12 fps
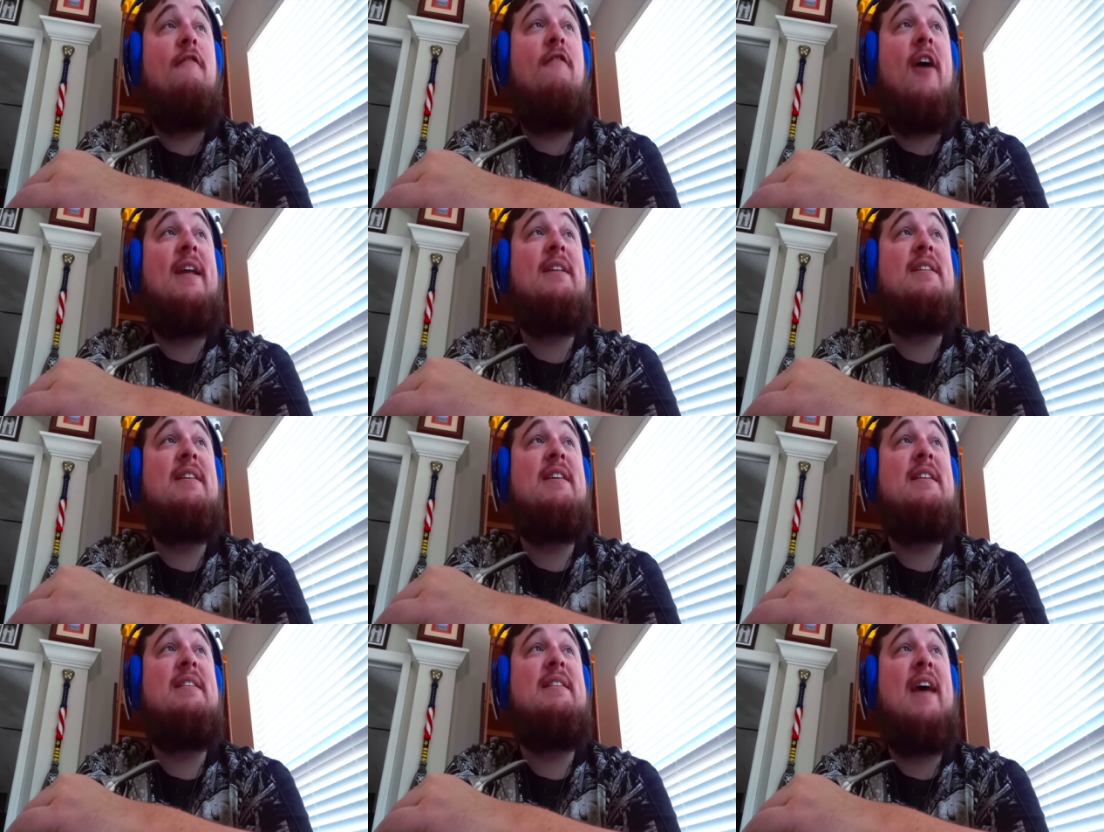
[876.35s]
Fight to the
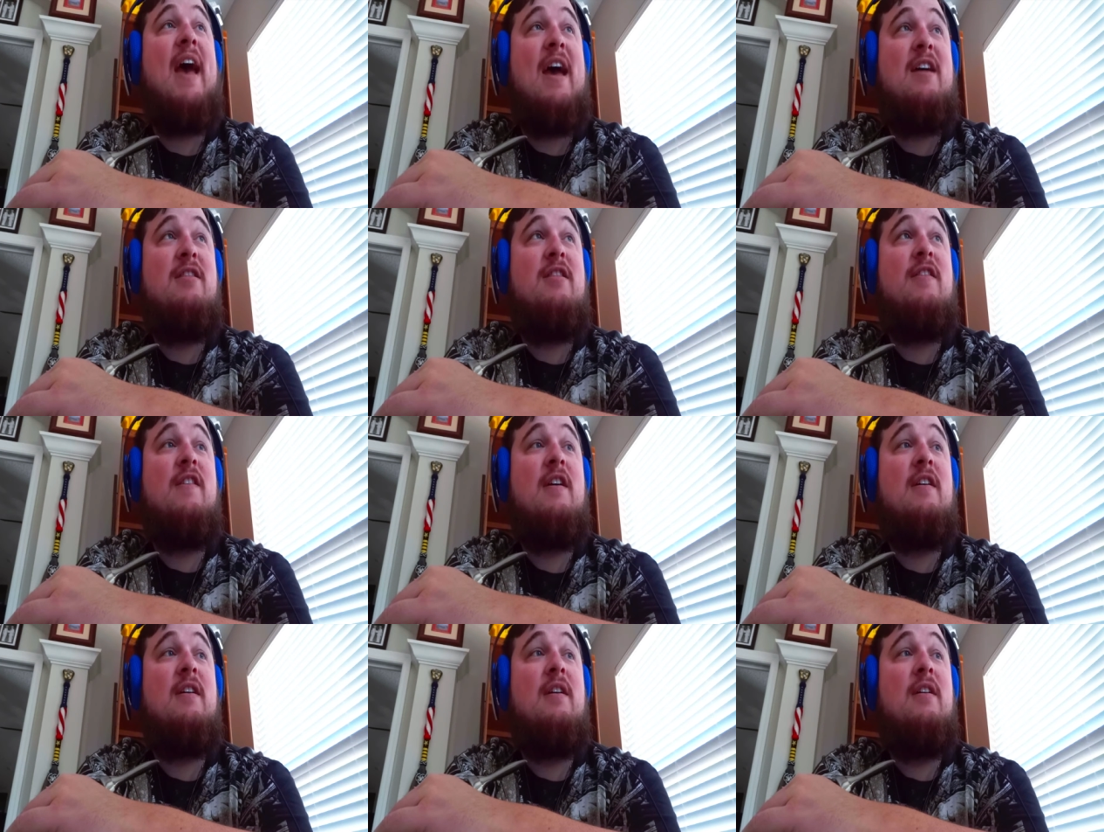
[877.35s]
death,
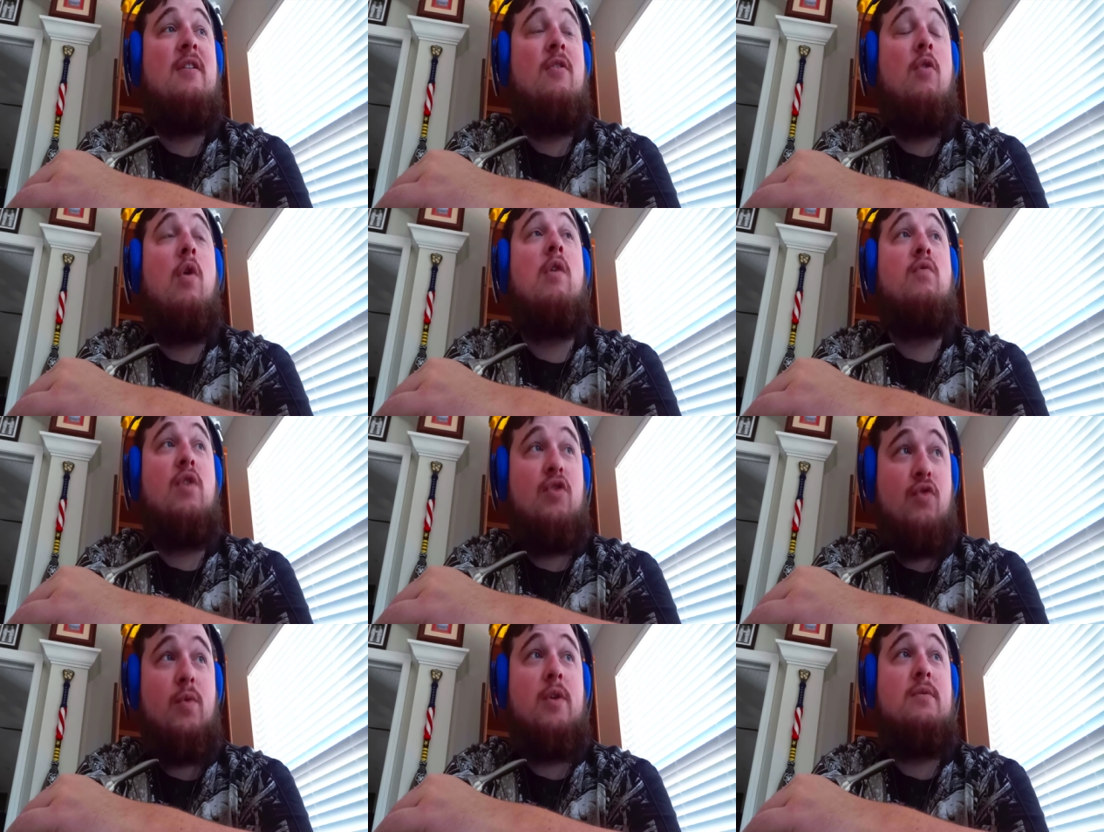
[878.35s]
or
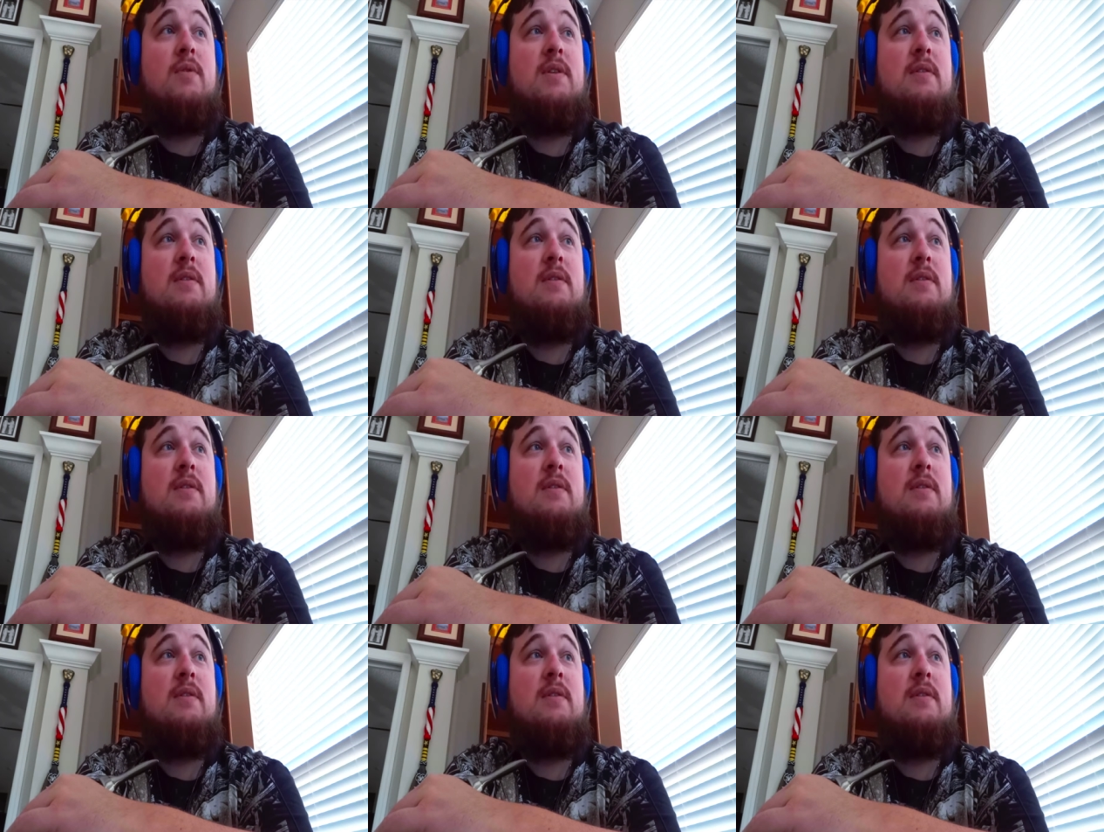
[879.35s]
recruit.